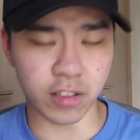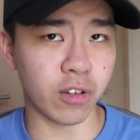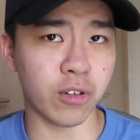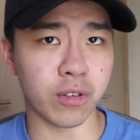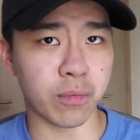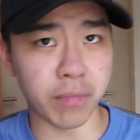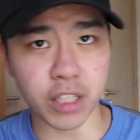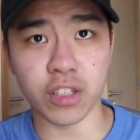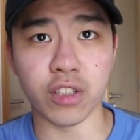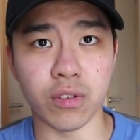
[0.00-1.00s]
So make
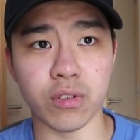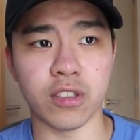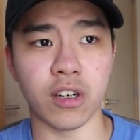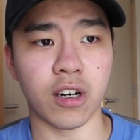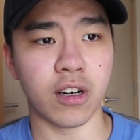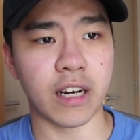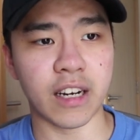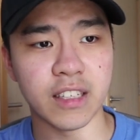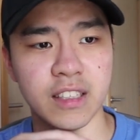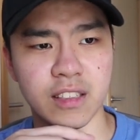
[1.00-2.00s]
sure you use
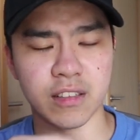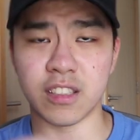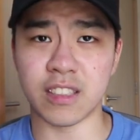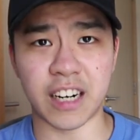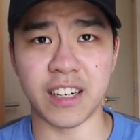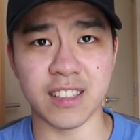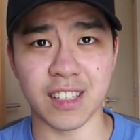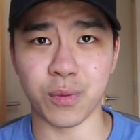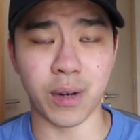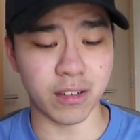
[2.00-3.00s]
your Stardust
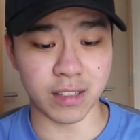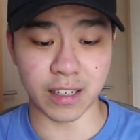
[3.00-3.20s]
as well.